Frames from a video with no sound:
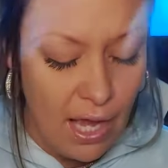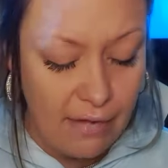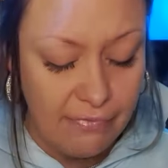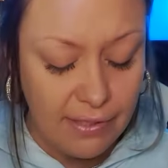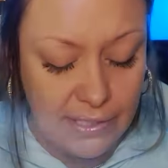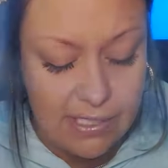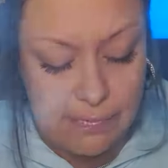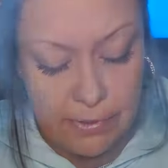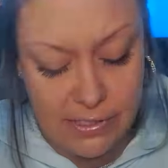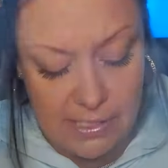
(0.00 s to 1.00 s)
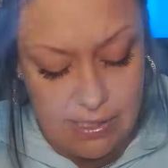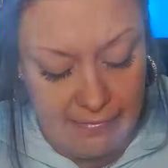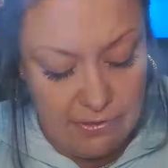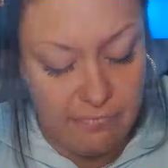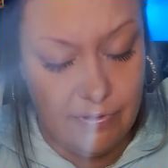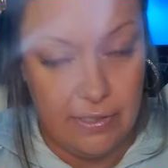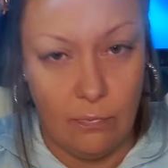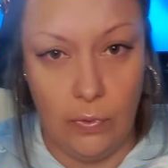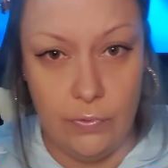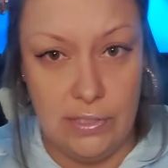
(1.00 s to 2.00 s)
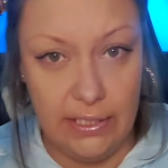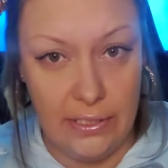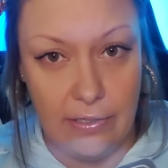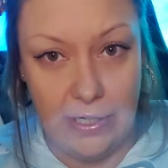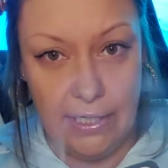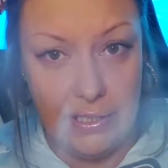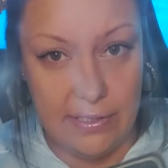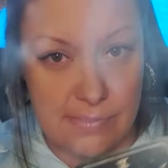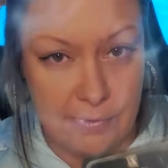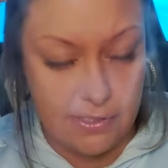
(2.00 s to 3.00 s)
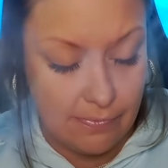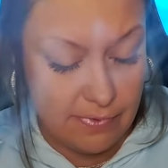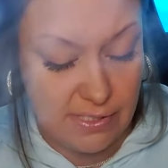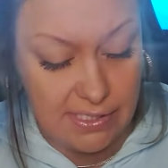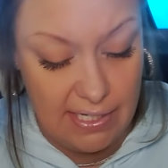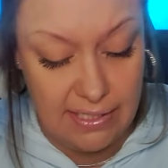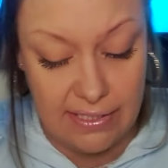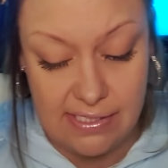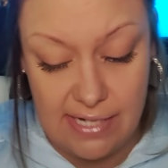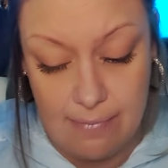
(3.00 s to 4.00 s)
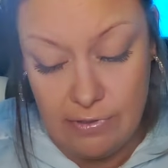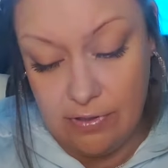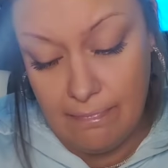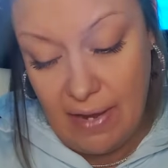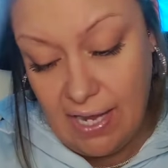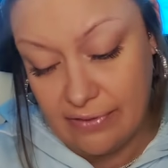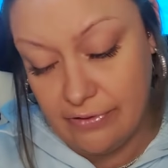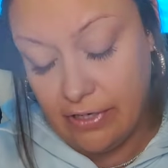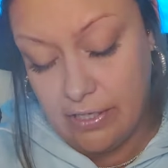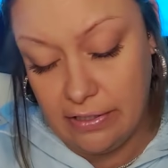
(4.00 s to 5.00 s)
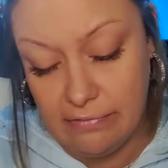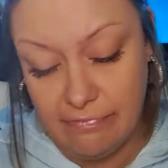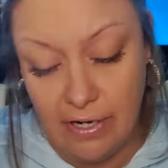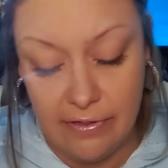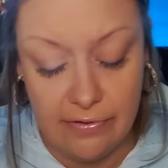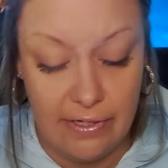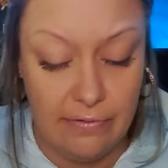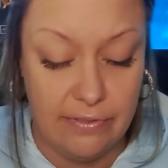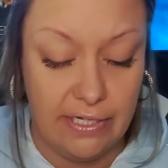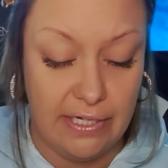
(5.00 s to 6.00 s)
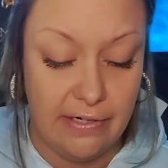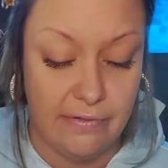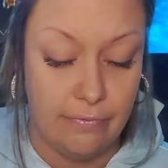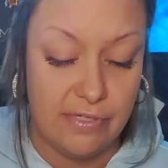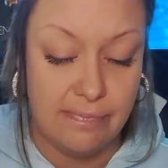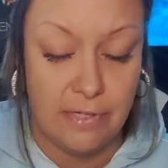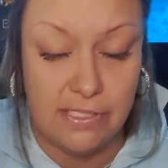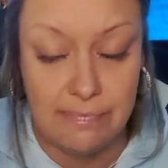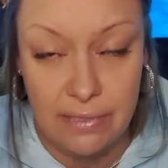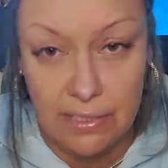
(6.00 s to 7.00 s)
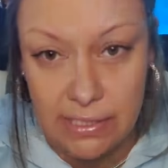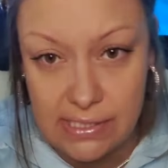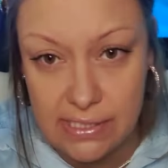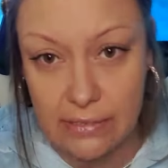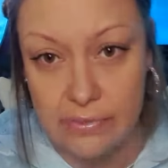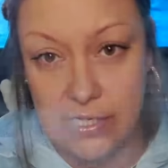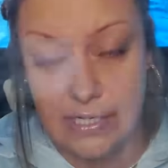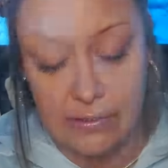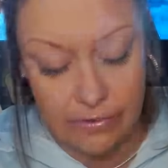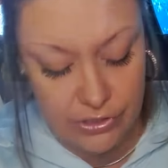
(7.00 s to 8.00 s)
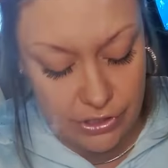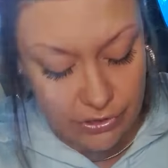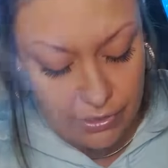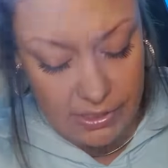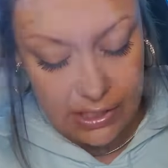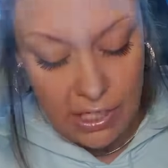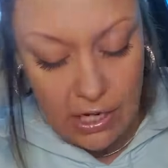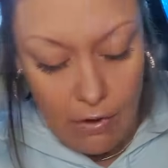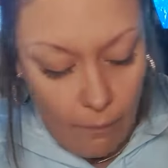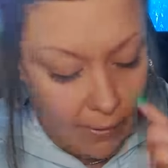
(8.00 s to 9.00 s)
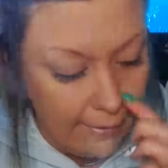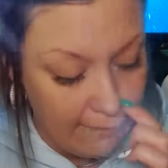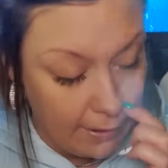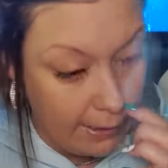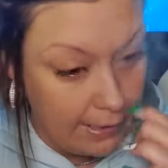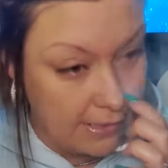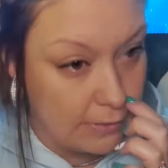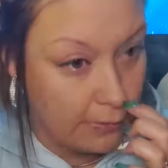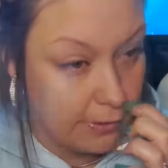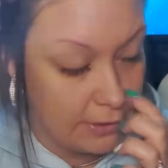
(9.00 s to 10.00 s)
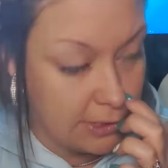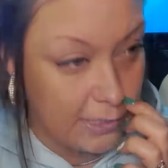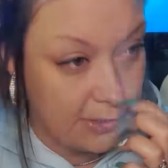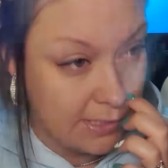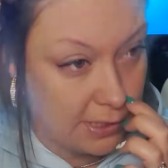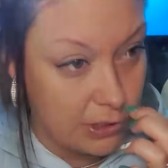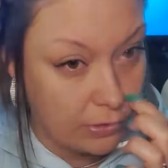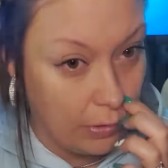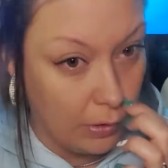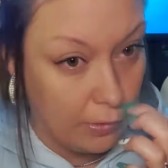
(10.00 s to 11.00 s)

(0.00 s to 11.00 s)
I feel like this person left you feeling wounded. All right, this person was a snake. They stabbed you in the back. They're not a good father. They don't take care of their responsibilities. They don't take care of their children, whatever it is, or they're just losing control.